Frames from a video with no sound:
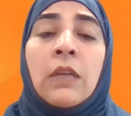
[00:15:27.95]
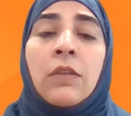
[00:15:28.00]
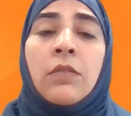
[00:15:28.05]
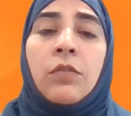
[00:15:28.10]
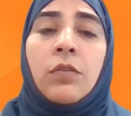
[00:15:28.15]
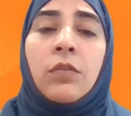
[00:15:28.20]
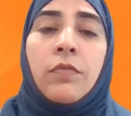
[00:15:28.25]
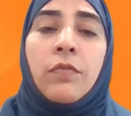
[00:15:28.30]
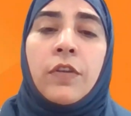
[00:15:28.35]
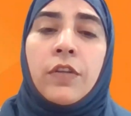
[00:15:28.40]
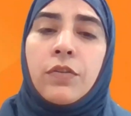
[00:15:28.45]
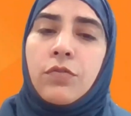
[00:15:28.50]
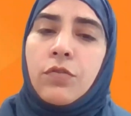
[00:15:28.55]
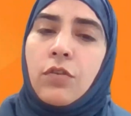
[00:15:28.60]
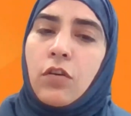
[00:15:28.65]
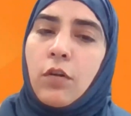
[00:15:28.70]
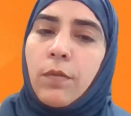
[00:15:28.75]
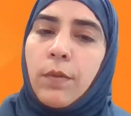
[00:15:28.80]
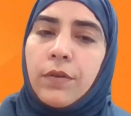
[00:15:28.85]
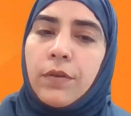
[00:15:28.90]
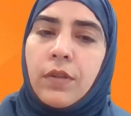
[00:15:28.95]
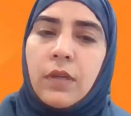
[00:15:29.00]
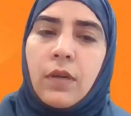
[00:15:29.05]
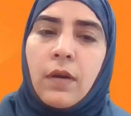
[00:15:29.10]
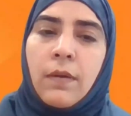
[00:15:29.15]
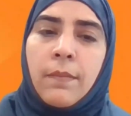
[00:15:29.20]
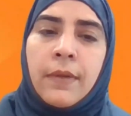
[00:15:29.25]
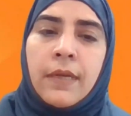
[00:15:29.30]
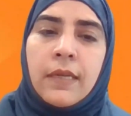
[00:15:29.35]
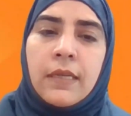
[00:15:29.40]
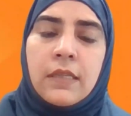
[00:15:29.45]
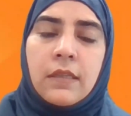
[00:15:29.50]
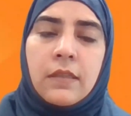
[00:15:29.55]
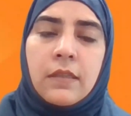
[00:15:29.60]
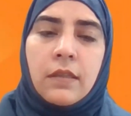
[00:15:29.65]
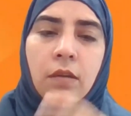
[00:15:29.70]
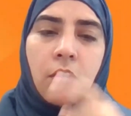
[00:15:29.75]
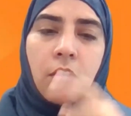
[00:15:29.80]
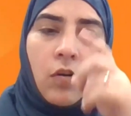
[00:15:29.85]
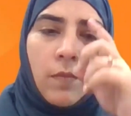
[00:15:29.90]
So when you talk about the
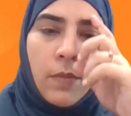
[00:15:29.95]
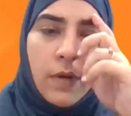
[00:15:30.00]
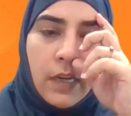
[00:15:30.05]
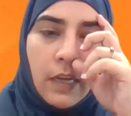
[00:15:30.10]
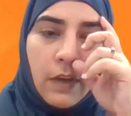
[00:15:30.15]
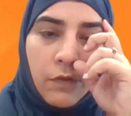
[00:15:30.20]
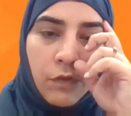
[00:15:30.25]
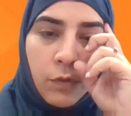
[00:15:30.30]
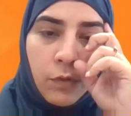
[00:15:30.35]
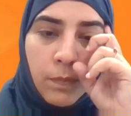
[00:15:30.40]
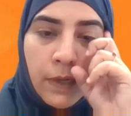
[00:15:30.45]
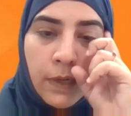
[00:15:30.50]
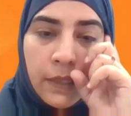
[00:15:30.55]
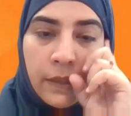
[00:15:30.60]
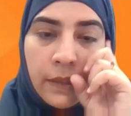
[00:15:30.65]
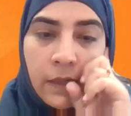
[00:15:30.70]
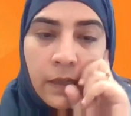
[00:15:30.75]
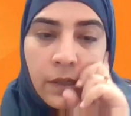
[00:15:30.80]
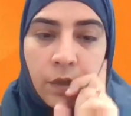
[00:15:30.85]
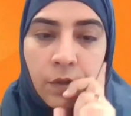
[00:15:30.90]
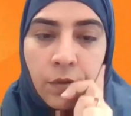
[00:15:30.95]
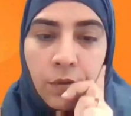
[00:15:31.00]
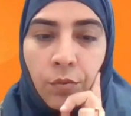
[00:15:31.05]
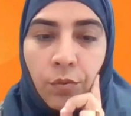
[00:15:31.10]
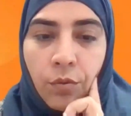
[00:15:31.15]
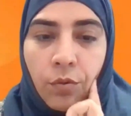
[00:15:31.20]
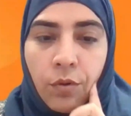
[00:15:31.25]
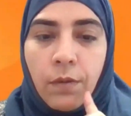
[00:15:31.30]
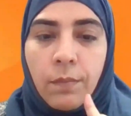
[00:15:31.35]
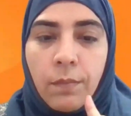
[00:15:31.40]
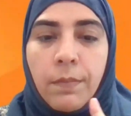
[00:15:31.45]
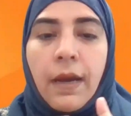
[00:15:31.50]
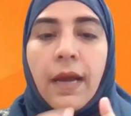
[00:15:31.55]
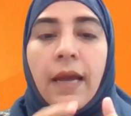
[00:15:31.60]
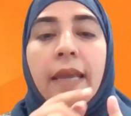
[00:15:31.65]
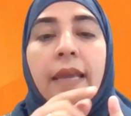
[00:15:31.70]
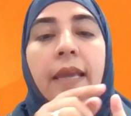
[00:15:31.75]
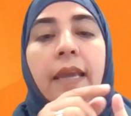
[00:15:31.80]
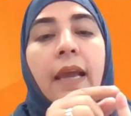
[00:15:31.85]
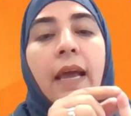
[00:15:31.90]
government have to play their due role
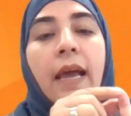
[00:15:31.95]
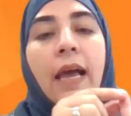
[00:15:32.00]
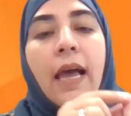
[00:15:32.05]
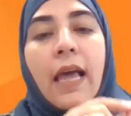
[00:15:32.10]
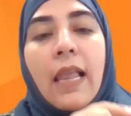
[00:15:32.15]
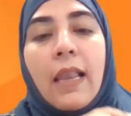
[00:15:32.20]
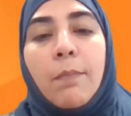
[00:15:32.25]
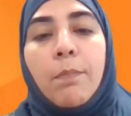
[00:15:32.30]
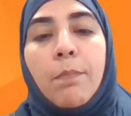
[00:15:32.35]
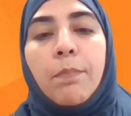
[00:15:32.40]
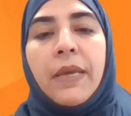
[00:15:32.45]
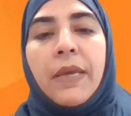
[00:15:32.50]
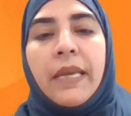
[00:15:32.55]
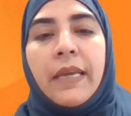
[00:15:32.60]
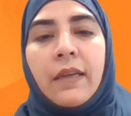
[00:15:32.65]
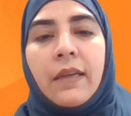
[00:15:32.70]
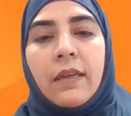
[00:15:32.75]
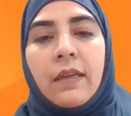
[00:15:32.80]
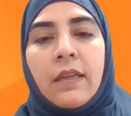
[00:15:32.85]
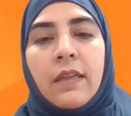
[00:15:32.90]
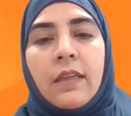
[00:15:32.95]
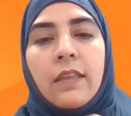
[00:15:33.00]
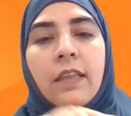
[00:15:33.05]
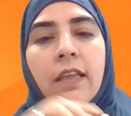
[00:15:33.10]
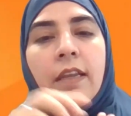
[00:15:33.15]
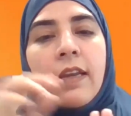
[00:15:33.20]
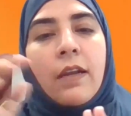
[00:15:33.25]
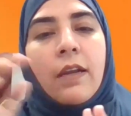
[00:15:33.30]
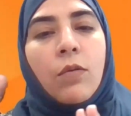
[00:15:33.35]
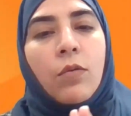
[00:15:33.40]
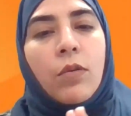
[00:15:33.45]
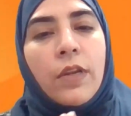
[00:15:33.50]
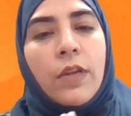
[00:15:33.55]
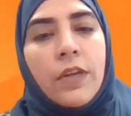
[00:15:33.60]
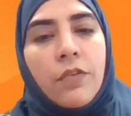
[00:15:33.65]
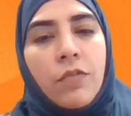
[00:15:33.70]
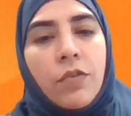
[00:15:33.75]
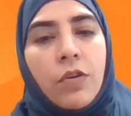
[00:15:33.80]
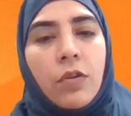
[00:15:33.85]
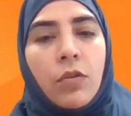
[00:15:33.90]
by helping the
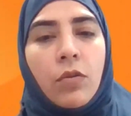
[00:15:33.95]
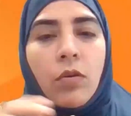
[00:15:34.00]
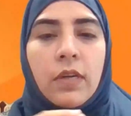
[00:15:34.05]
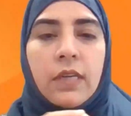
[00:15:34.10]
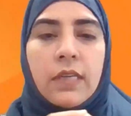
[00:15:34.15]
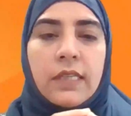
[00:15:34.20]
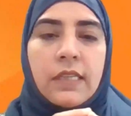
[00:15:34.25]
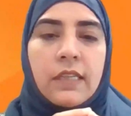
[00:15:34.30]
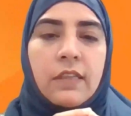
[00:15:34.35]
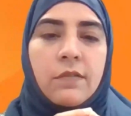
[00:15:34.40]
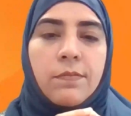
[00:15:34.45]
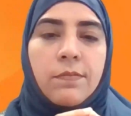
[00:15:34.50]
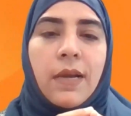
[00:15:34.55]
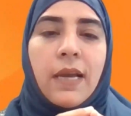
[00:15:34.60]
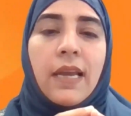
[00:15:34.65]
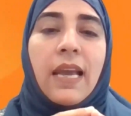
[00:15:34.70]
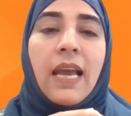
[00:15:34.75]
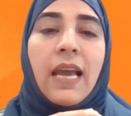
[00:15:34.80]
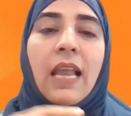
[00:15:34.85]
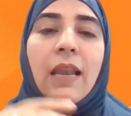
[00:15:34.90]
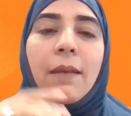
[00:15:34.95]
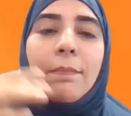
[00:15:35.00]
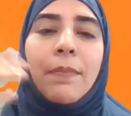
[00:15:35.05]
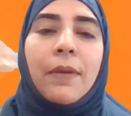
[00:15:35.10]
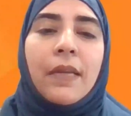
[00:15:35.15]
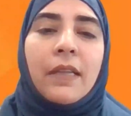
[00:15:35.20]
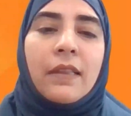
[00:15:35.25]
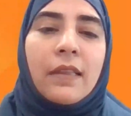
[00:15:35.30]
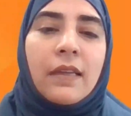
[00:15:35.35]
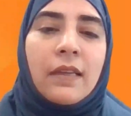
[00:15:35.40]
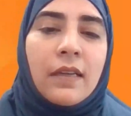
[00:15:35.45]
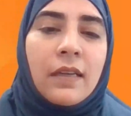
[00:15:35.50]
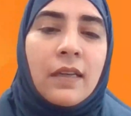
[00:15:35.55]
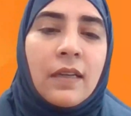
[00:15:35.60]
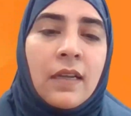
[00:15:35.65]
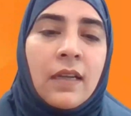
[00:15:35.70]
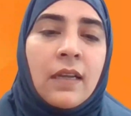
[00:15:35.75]
regulatory authorities, by helping the